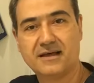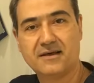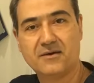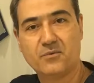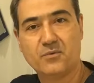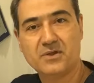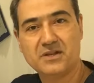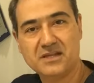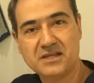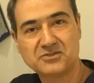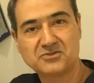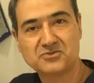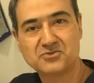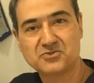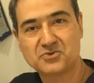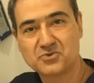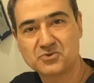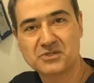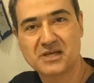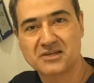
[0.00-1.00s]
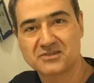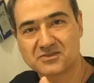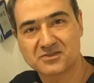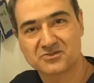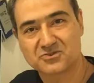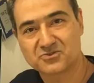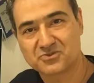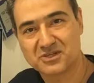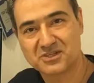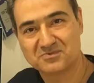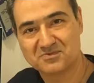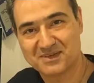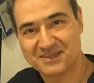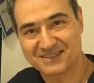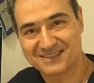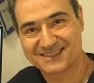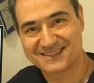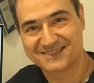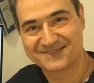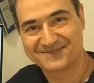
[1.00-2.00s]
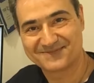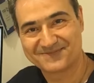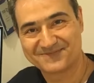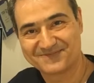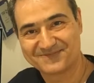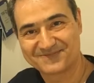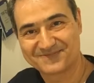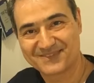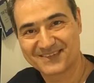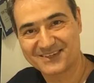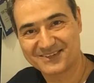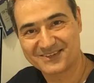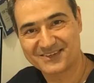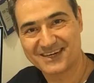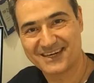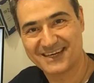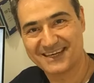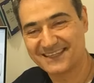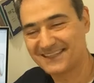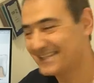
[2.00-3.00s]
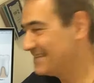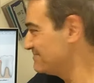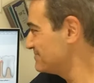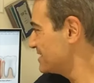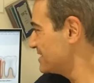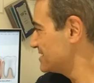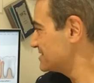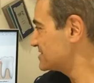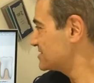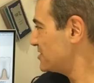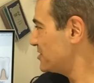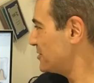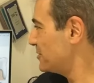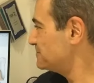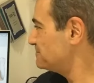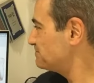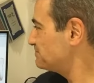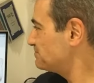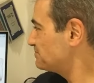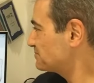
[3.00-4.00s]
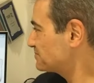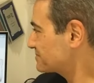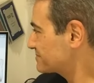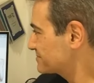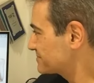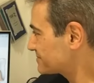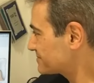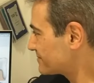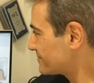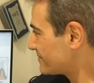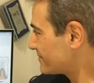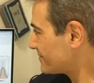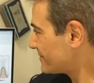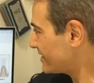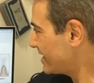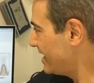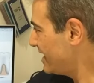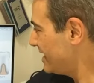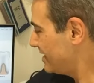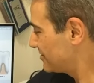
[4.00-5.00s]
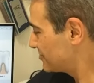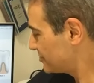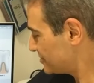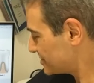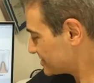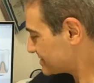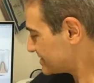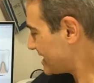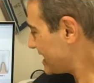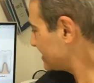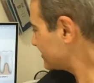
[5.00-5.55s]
We need to do dental treatment. Alright? So, root canal